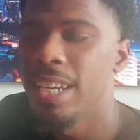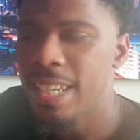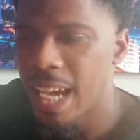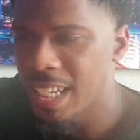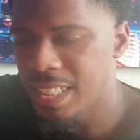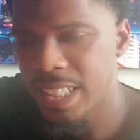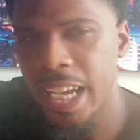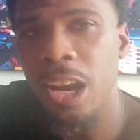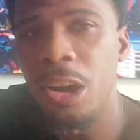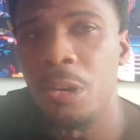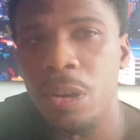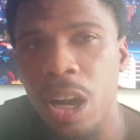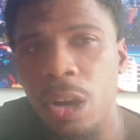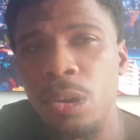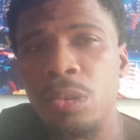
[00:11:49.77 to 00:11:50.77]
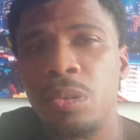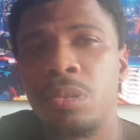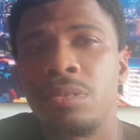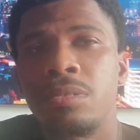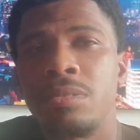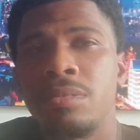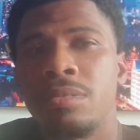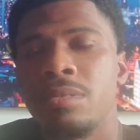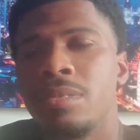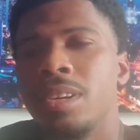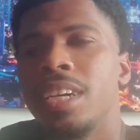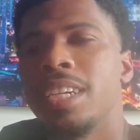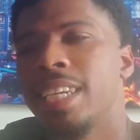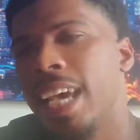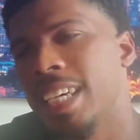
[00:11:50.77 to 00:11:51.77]
They stay on code.
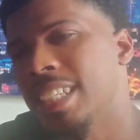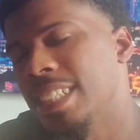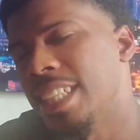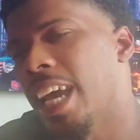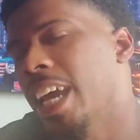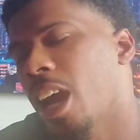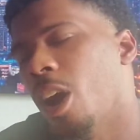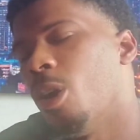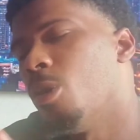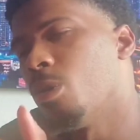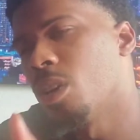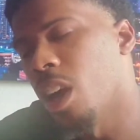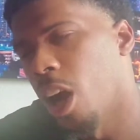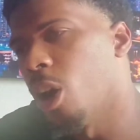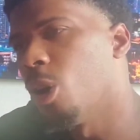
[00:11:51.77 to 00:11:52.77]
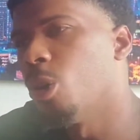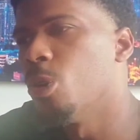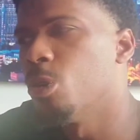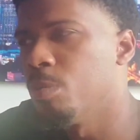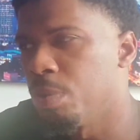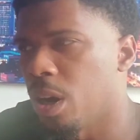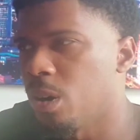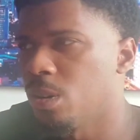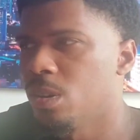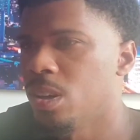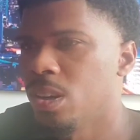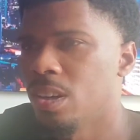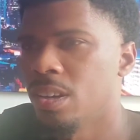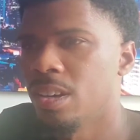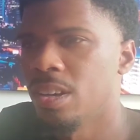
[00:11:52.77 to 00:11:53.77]
They stay on code, bro.
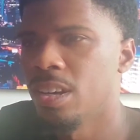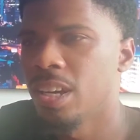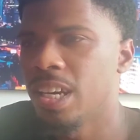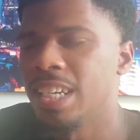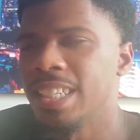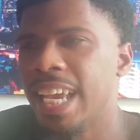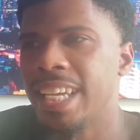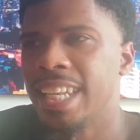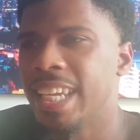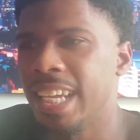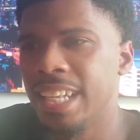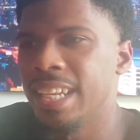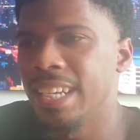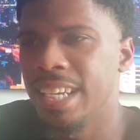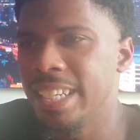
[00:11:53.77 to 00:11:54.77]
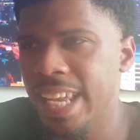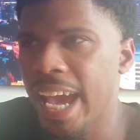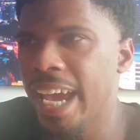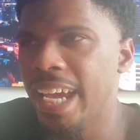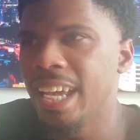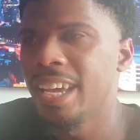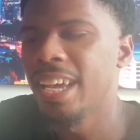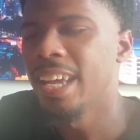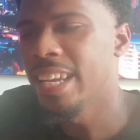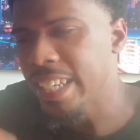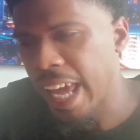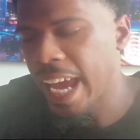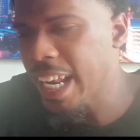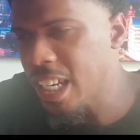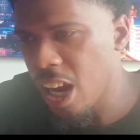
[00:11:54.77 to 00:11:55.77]
Because at the end of the day,
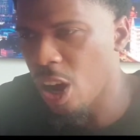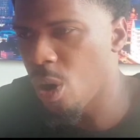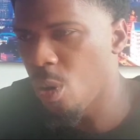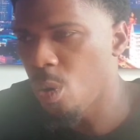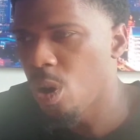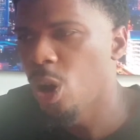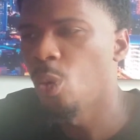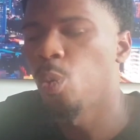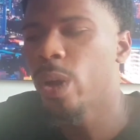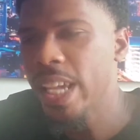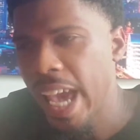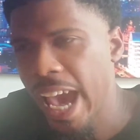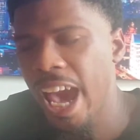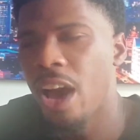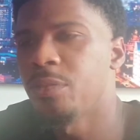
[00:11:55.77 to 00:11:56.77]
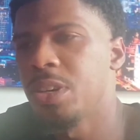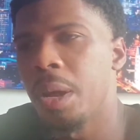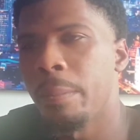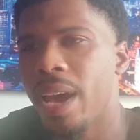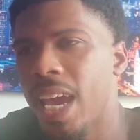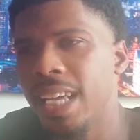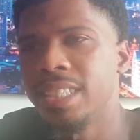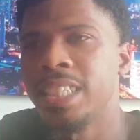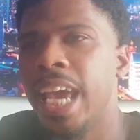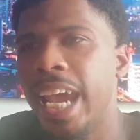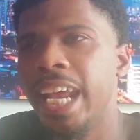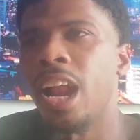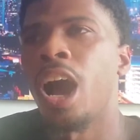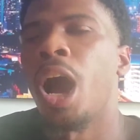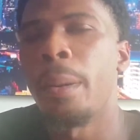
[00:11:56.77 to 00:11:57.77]
they know we have to
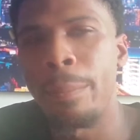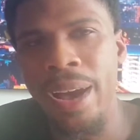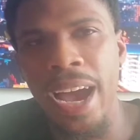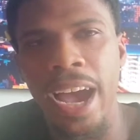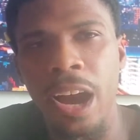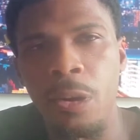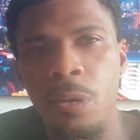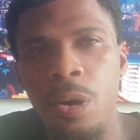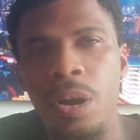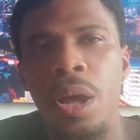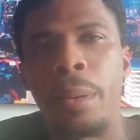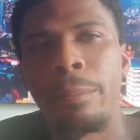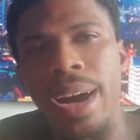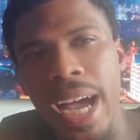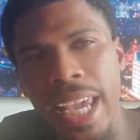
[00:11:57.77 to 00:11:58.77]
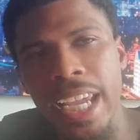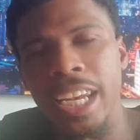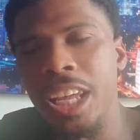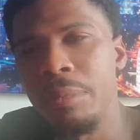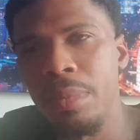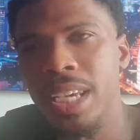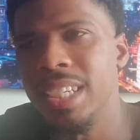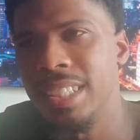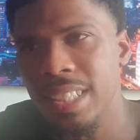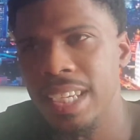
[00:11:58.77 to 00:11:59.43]
maintain our power by any means